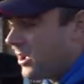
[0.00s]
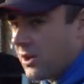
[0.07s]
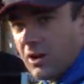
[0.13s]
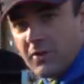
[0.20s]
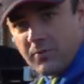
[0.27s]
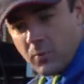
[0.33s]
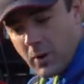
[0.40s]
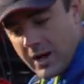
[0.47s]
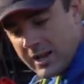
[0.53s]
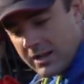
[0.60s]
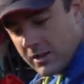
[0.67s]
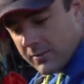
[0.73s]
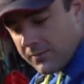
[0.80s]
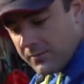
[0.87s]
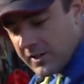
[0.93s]
of where
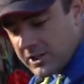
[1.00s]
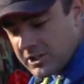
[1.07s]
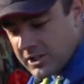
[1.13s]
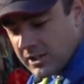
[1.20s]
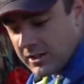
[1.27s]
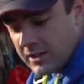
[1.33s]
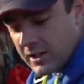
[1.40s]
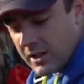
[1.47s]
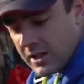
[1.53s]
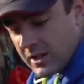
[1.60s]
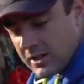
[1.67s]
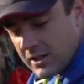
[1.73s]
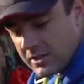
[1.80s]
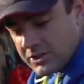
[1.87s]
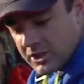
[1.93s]
you're fishing,
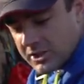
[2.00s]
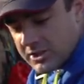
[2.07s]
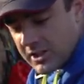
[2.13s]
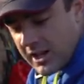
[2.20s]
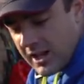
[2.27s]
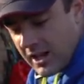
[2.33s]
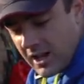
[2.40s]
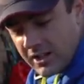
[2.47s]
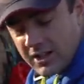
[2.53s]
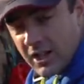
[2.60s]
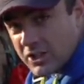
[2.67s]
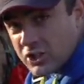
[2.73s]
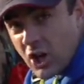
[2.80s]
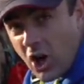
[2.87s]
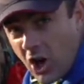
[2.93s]
just
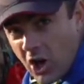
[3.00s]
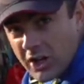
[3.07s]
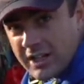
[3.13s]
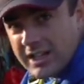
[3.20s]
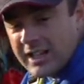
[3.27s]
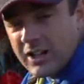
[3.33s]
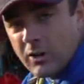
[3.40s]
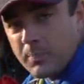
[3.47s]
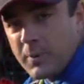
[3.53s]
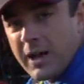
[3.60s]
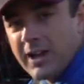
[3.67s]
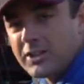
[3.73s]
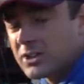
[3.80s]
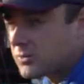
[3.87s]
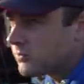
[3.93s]
a tiny little
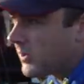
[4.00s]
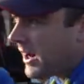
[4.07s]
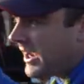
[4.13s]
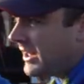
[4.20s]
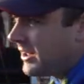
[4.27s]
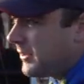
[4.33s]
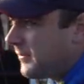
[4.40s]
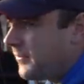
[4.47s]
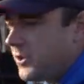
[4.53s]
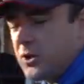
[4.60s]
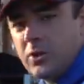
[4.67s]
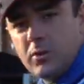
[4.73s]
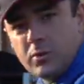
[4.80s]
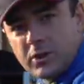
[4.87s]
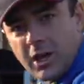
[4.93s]
bit, just raining a
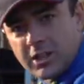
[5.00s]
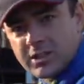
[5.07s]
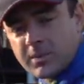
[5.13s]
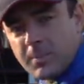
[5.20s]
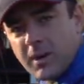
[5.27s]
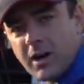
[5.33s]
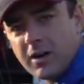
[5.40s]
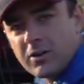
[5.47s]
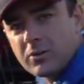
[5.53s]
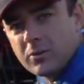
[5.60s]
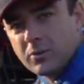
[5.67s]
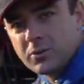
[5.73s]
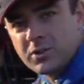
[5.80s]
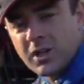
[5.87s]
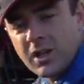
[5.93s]
few dust
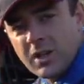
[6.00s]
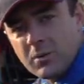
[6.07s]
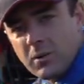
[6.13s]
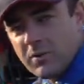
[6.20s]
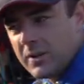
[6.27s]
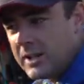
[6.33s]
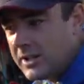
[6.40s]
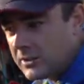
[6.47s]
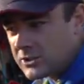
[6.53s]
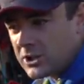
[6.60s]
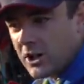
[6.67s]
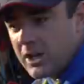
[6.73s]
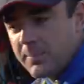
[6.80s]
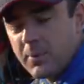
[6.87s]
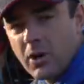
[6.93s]
particles with a little
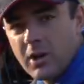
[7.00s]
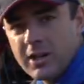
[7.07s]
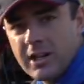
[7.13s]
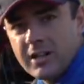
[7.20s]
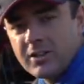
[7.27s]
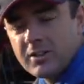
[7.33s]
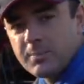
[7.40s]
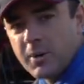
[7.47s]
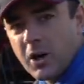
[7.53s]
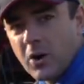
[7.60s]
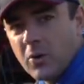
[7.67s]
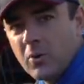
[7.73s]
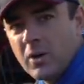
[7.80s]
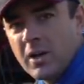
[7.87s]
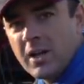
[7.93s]
tiny pot on the end of your
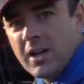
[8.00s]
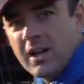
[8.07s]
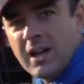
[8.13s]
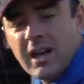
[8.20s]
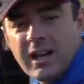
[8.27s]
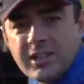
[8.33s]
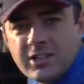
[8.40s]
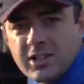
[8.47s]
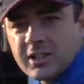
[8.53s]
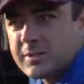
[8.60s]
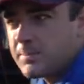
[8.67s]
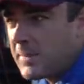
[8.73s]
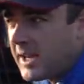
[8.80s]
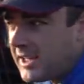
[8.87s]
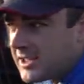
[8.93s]
pole, and it just
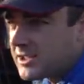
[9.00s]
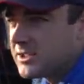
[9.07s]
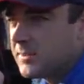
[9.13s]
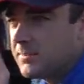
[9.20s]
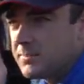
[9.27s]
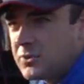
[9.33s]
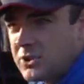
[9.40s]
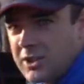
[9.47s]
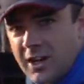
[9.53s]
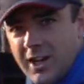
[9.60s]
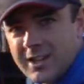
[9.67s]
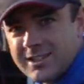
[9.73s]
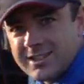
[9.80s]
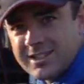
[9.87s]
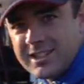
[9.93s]
makes them
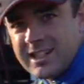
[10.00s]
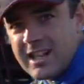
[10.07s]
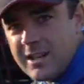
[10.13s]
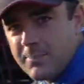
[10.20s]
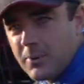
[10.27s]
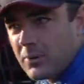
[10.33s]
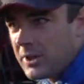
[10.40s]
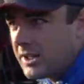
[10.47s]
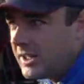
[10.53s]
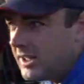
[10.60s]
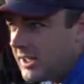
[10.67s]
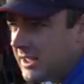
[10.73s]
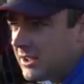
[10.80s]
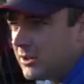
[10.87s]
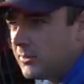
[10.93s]
just nibble at
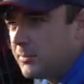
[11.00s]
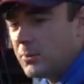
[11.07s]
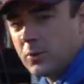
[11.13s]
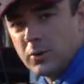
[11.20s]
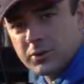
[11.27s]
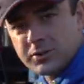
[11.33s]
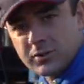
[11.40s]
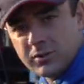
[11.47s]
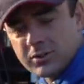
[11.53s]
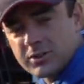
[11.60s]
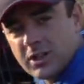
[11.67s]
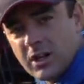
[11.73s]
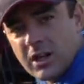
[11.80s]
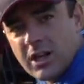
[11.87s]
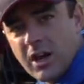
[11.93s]
little morsels
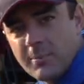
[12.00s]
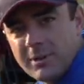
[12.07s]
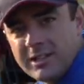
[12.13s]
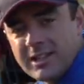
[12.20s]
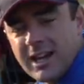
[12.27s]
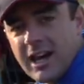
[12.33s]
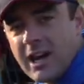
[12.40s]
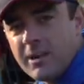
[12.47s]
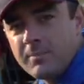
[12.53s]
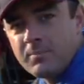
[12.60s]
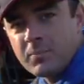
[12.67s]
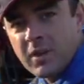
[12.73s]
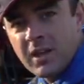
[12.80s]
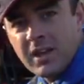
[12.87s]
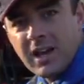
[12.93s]
that are coming down,
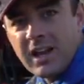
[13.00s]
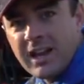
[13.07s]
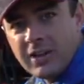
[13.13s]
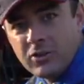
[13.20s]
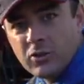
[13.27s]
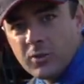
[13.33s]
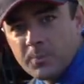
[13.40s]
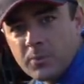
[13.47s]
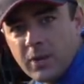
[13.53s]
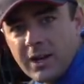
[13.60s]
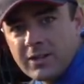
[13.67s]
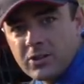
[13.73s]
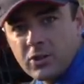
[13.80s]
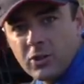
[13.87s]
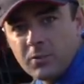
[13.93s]
and then your
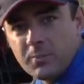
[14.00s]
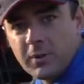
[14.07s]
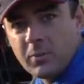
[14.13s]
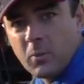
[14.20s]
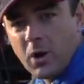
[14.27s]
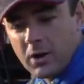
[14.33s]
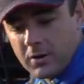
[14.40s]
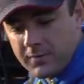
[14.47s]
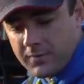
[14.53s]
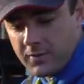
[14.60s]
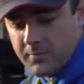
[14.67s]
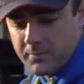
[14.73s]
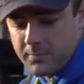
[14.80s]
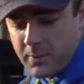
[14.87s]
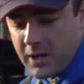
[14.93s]
bread could be one of
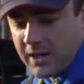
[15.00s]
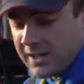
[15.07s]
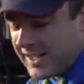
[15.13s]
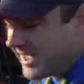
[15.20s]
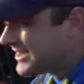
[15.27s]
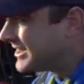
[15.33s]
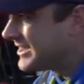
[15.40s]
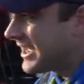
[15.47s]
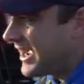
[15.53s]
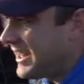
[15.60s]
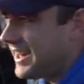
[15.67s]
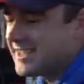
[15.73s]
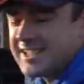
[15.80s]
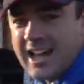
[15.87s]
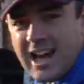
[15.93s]
them. But today
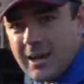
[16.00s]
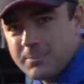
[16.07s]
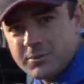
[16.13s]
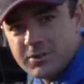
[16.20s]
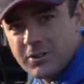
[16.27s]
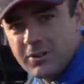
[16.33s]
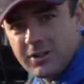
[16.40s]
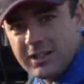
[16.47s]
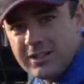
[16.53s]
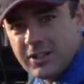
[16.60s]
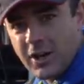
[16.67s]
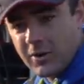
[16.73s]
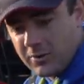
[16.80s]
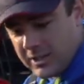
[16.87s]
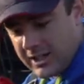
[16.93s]
there's absolutely
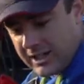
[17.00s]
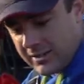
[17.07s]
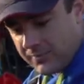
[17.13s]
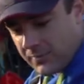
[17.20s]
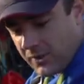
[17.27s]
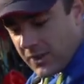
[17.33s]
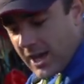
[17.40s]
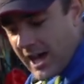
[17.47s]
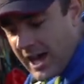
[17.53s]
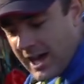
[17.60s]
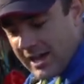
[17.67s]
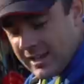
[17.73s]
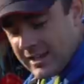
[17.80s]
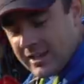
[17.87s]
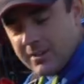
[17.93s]
no need for that,
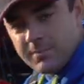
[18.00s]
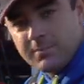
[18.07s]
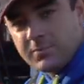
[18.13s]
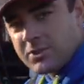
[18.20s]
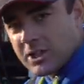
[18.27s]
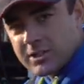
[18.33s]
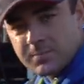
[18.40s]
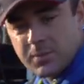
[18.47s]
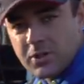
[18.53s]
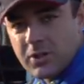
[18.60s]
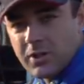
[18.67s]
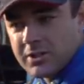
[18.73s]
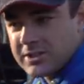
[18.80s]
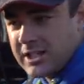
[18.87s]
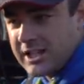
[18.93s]
just
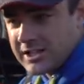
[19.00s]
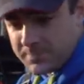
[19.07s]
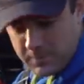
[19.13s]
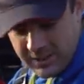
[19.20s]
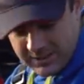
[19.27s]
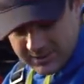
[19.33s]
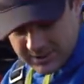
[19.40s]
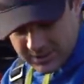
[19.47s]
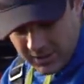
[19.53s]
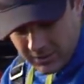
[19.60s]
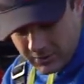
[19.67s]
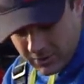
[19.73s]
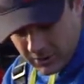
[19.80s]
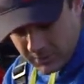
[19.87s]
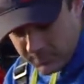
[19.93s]
because it's been so
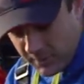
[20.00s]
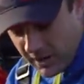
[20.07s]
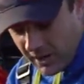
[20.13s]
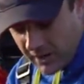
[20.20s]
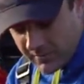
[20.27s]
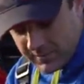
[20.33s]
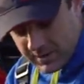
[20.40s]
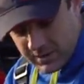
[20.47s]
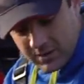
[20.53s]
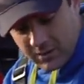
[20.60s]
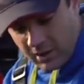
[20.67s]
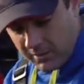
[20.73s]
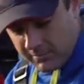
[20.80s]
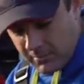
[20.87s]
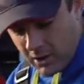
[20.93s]
good. But
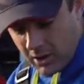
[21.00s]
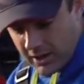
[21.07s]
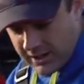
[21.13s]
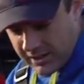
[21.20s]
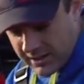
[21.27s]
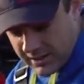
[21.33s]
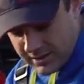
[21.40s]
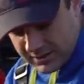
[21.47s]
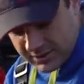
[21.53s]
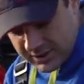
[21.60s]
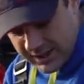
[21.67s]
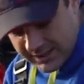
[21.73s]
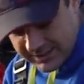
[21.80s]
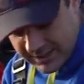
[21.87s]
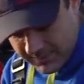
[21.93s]
I might jazz